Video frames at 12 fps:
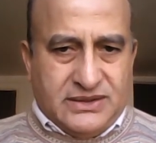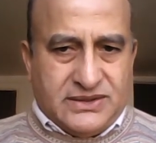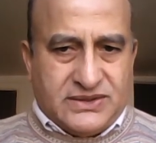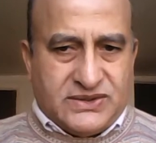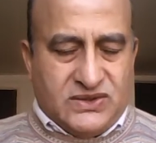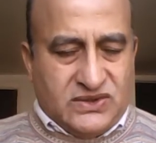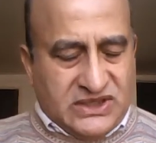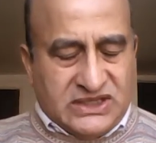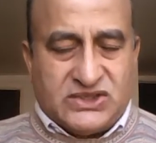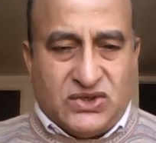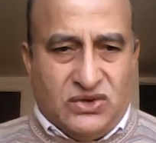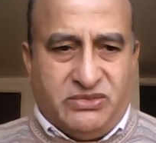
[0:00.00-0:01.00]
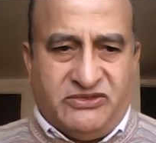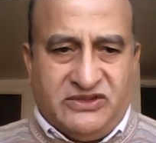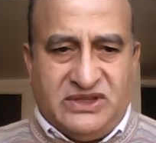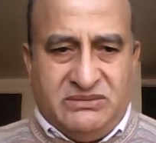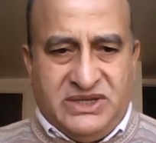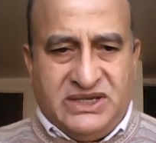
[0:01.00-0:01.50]
So let's hope for
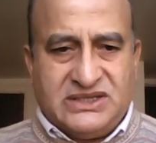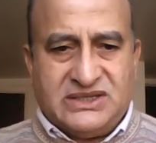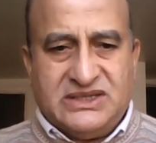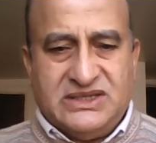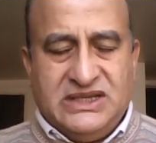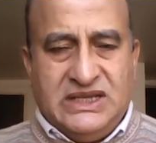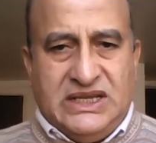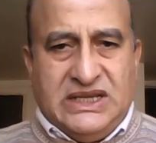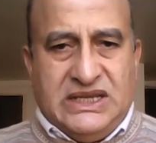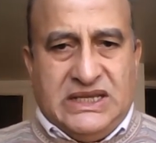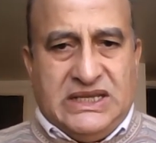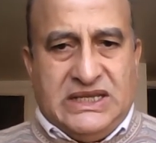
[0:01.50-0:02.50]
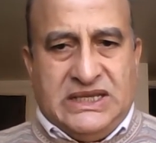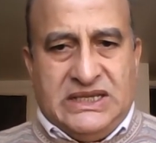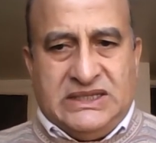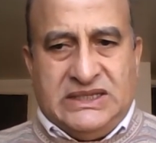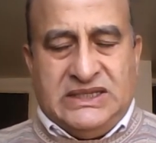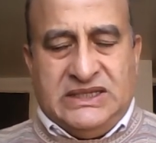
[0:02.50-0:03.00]
the best.
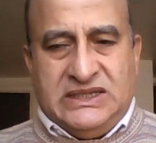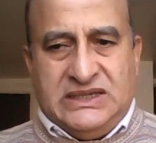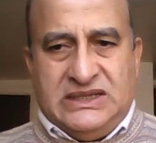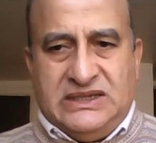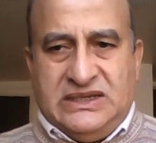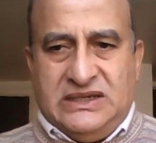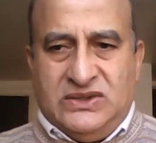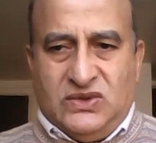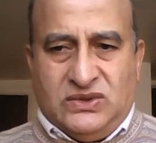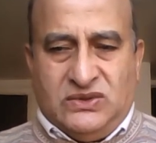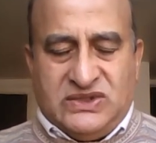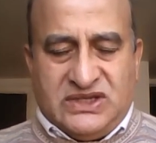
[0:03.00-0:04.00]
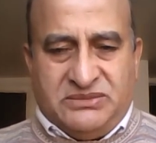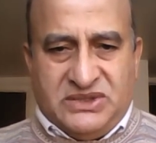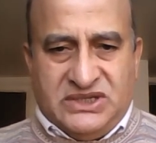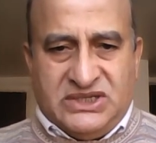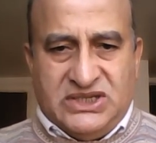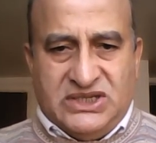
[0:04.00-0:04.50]
And I always
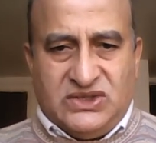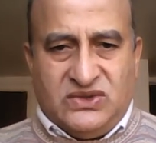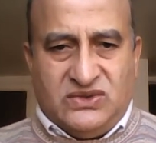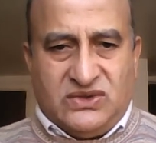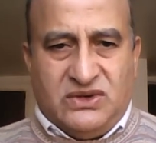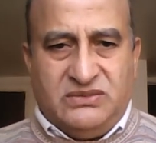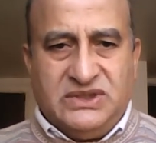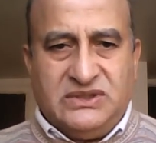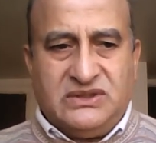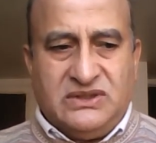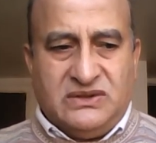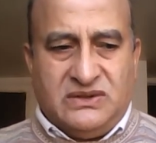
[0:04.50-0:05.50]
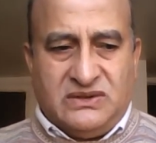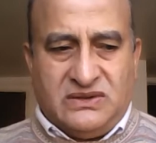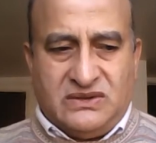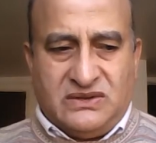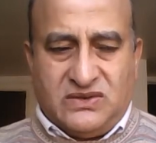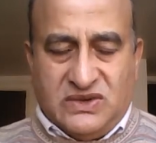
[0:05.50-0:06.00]
appreciate your comment
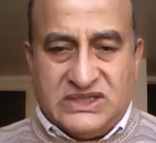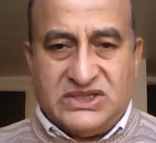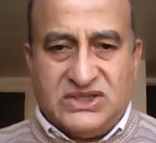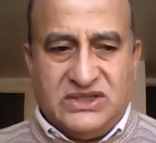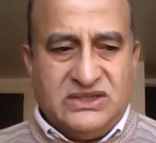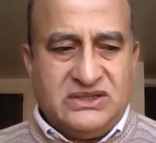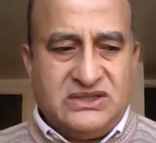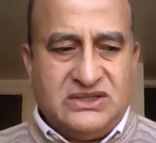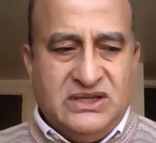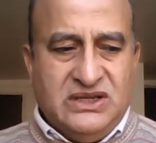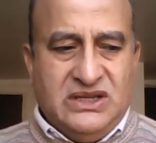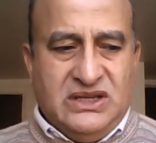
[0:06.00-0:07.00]
or questions.